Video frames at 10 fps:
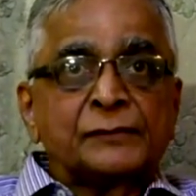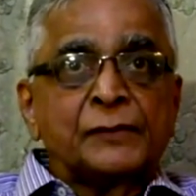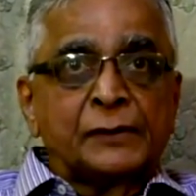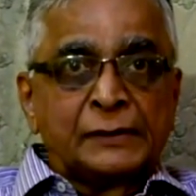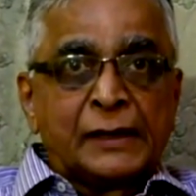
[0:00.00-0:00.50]

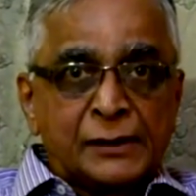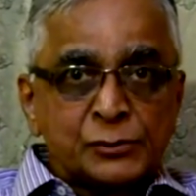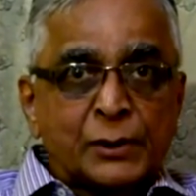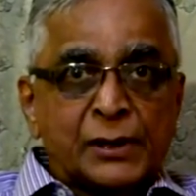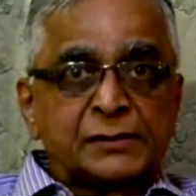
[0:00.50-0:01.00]
in their
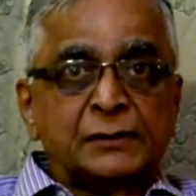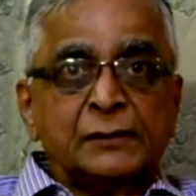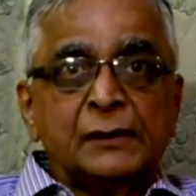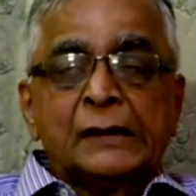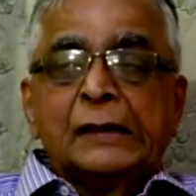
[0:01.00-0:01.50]
education.
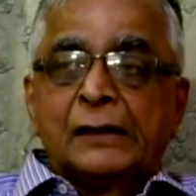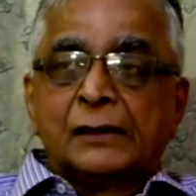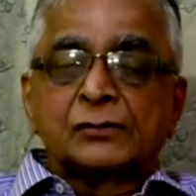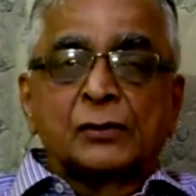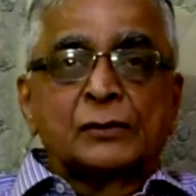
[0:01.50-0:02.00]

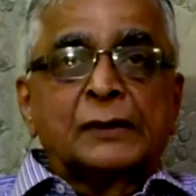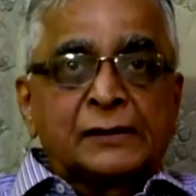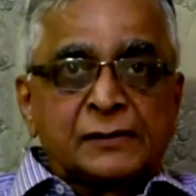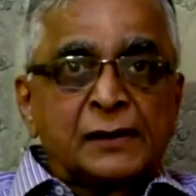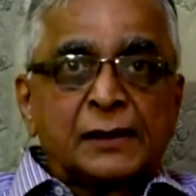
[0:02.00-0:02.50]
So
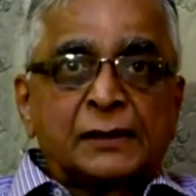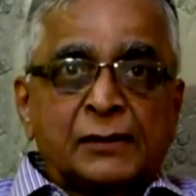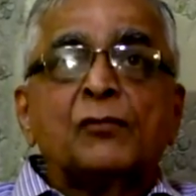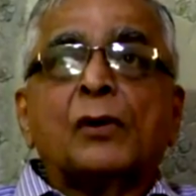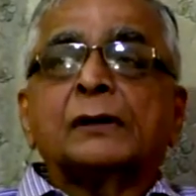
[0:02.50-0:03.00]
naturally
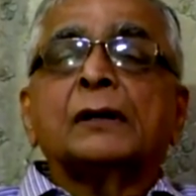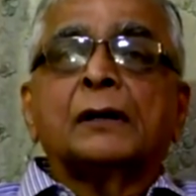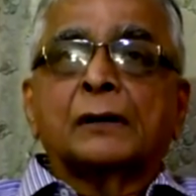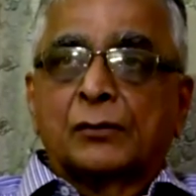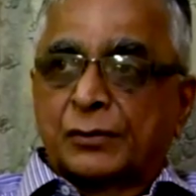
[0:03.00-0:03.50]
they want
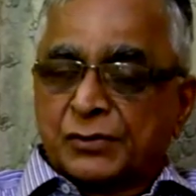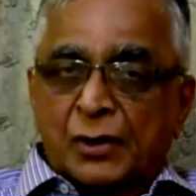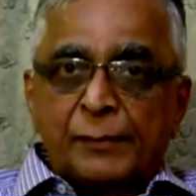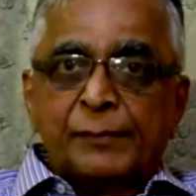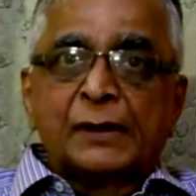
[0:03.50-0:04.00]
a good
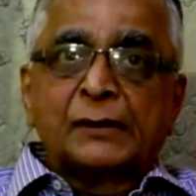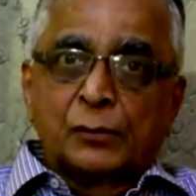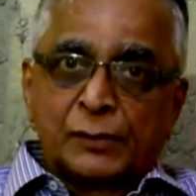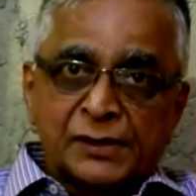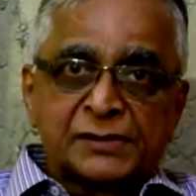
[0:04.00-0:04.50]
job, a
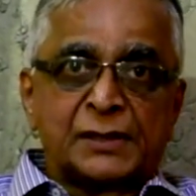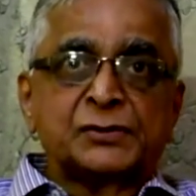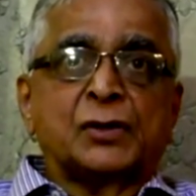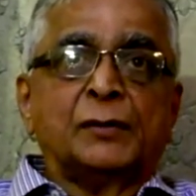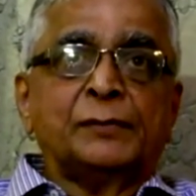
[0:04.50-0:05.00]
good
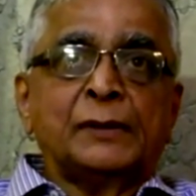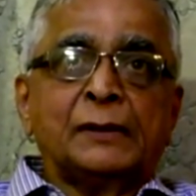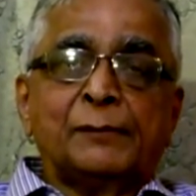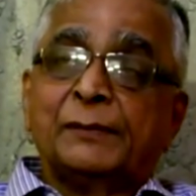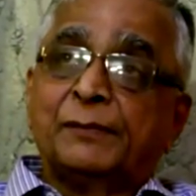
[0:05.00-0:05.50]
decent job.
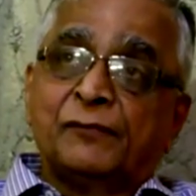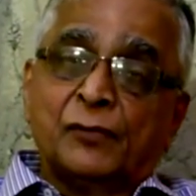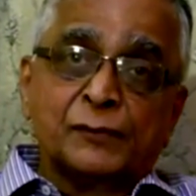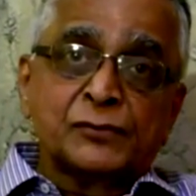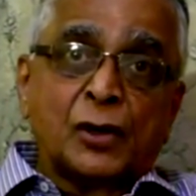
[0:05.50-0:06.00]
But
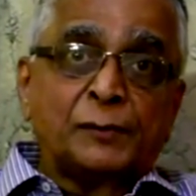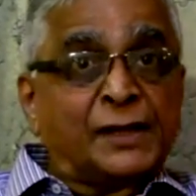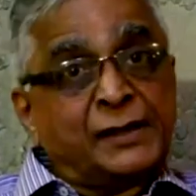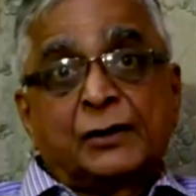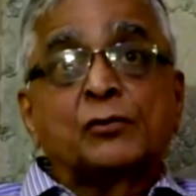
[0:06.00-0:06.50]
before job,
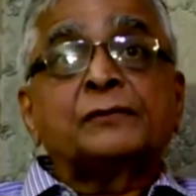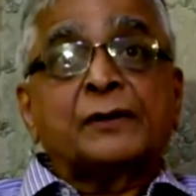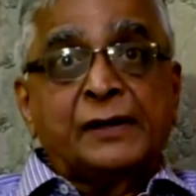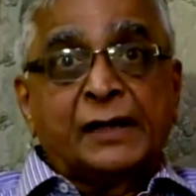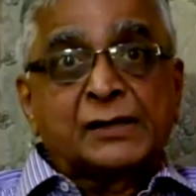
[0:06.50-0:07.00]
they need good
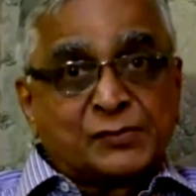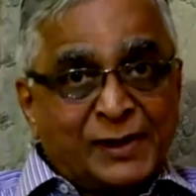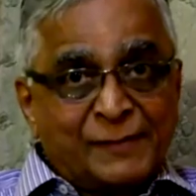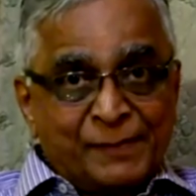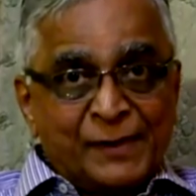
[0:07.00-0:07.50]
training as
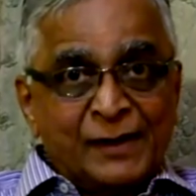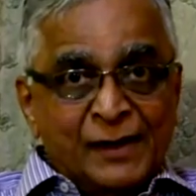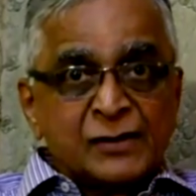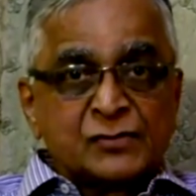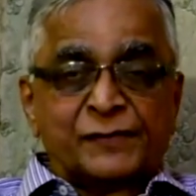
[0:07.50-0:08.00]
well.
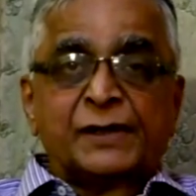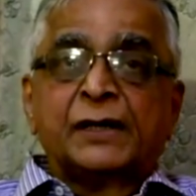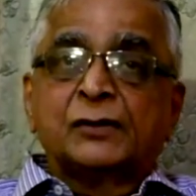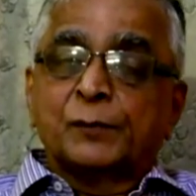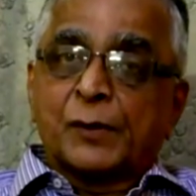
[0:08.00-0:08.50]
So we
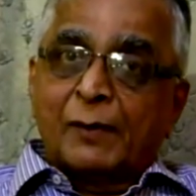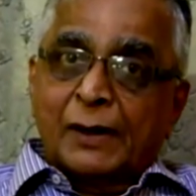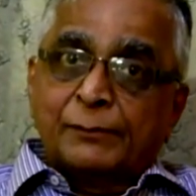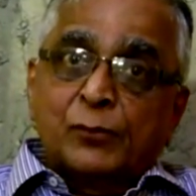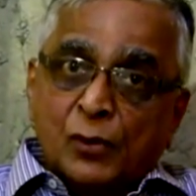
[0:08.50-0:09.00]
need to
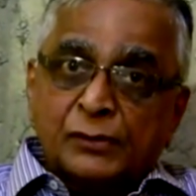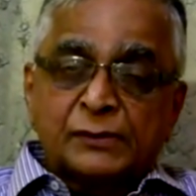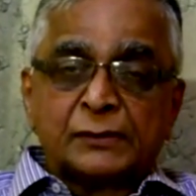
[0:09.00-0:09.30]
provide both